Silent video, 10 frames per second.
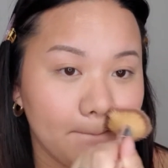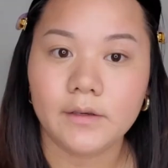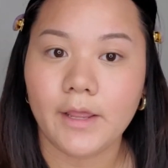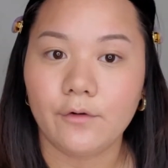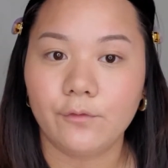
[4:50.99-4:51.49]

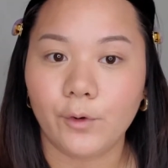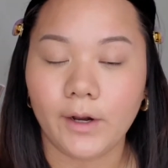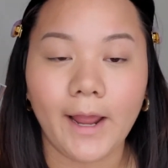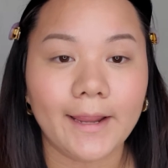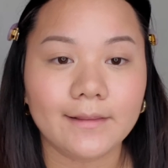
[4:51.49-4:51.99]
Now for
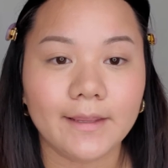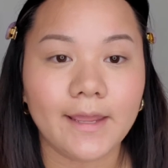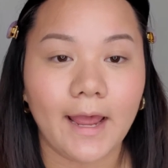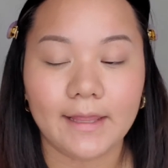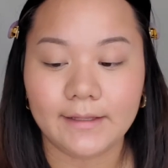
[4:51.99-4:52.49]
highlight,
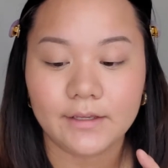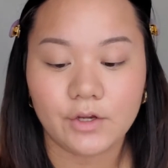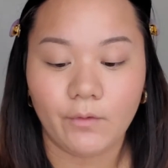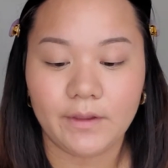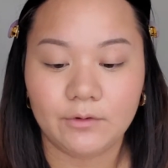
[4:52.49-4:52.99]
I like
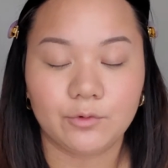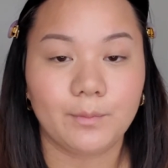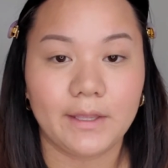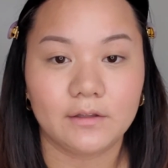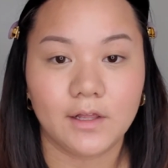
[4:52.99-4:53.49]
going into
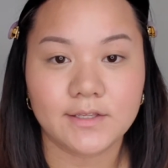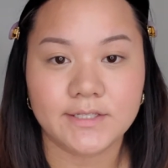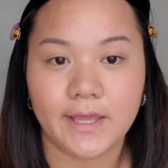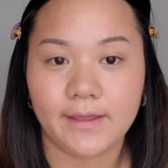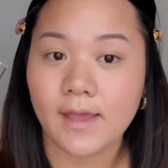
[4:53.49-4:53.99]
my
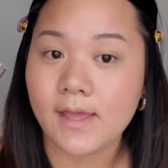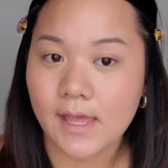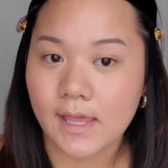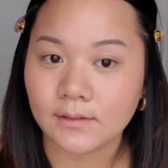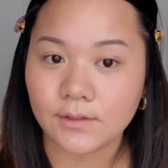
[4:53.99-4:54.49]
Glossier
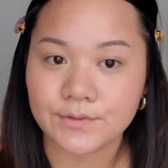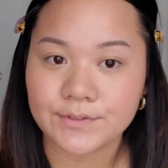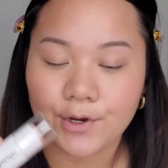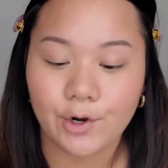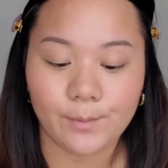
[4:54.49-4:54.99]

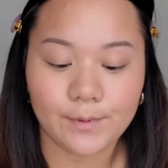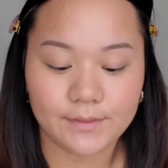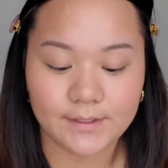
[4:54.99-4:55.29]
Haloscope.